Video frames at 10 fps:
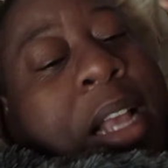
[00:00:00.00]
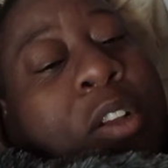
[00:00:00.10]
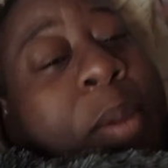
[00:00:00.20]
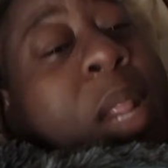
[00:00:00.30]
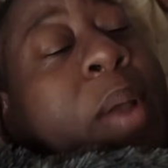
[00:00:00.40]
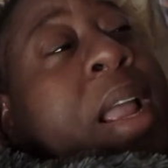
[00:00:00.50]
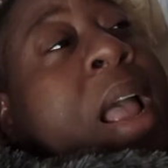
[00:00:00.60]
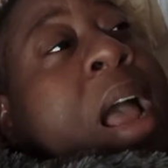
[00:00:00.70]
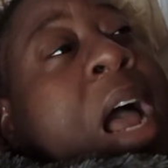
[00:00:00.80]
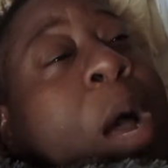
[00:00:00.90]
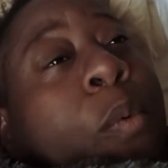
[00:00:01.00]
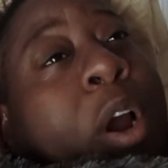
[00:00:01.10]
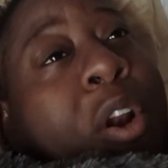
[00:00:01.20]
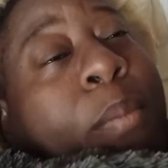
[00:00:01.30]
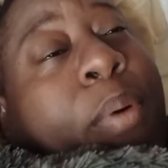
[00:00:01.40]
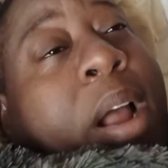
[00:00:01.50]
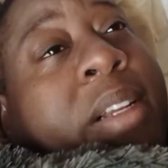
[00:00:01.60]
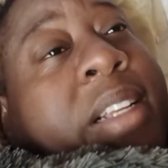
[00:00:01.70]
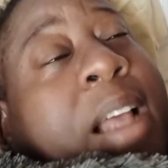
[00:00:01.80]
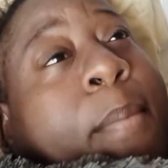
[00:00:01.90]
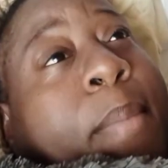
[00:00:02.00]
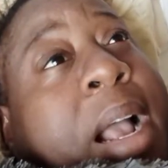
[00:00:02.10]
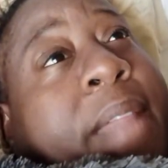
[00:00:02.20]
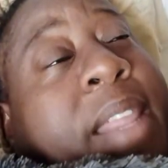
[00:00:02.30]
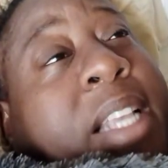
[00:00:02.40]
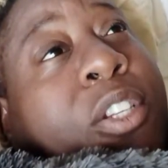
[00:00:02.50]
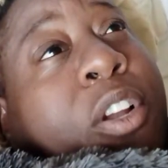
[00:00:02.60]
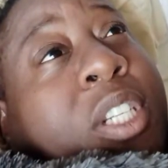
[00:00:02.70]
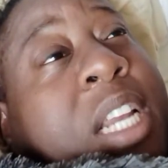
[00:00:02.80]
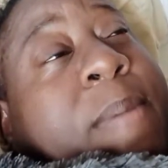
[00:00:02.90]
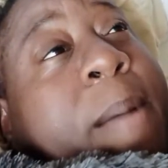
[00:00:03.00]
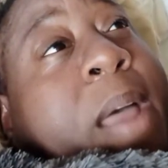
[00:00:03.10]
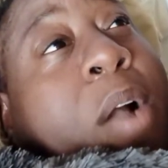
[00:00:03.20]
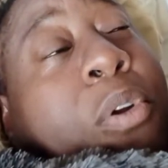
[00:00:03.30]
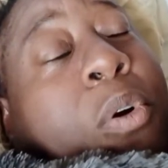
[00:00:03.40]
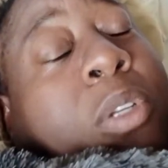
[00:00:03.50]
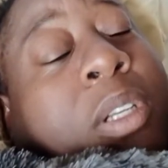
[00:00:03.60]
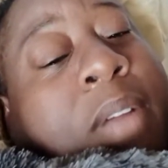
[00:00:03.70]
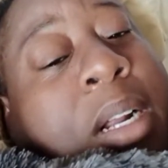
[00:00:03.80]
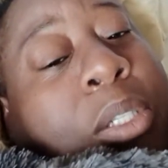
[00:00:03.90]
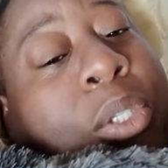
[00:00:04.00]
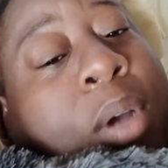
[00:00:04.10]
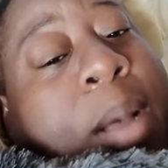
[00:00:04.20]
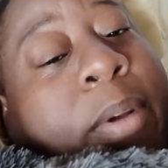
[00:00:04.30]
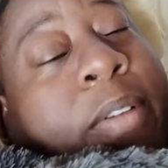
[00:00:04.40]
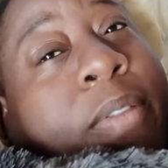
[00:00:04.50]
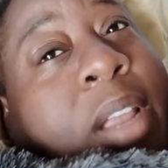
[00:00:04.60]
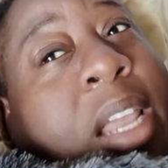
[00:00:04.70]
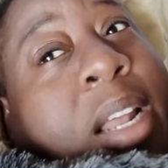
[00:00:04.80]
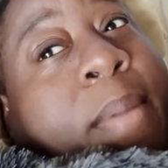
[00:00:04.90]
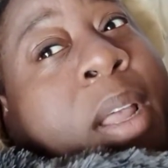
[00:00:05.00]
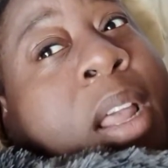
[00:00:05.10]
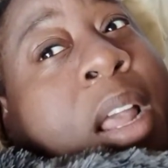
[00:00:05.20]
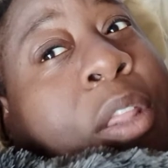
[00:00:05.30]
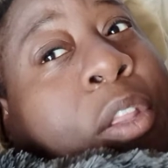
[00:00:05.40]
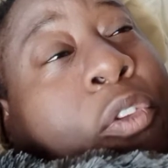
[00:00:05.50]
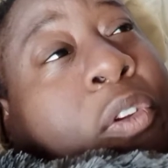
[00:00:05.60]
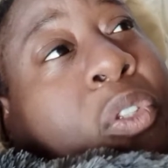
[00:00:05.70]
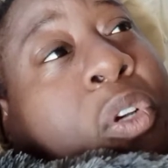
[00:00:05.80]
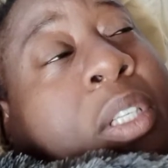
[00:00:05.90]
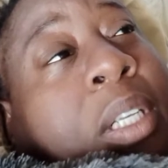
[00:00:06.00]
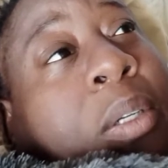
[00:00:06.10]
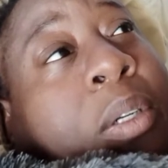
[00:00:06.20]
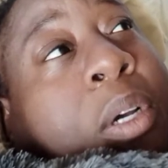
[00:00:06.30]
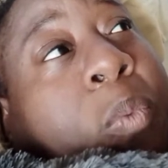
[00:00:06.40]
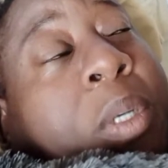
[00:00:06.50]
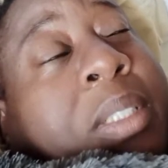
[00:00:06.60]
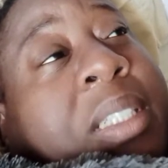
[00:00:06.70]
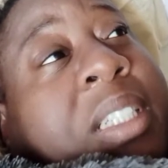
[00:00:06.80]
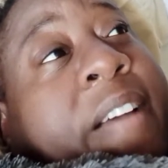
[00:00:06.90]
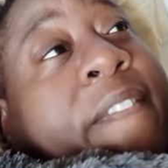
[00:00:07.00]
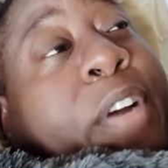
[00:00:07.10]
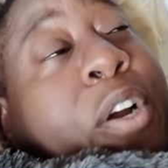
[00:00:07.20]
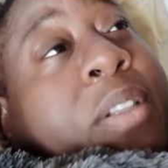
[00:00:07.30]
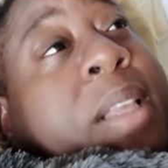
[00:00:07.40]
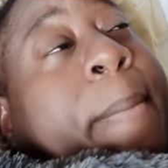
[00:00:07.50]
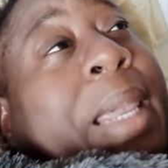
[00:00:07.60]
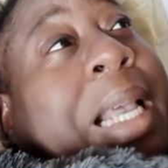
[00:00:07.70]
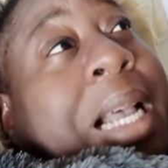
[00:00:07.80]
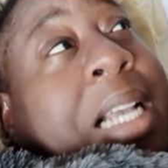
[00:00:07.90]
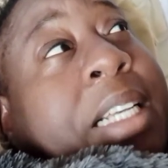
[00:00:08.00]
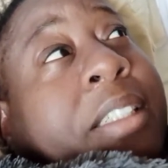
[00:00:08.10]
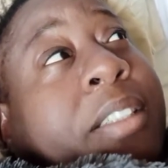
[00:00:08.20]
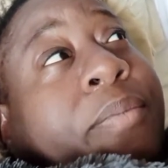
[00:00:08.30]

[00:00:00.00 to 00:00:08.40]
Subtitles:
But anyway, I'm working on projects. I'm buying things dirt cheap. I'm not going to go to the regular store. I'm going to hit up the thrift stores and the Goodwills and stuff first because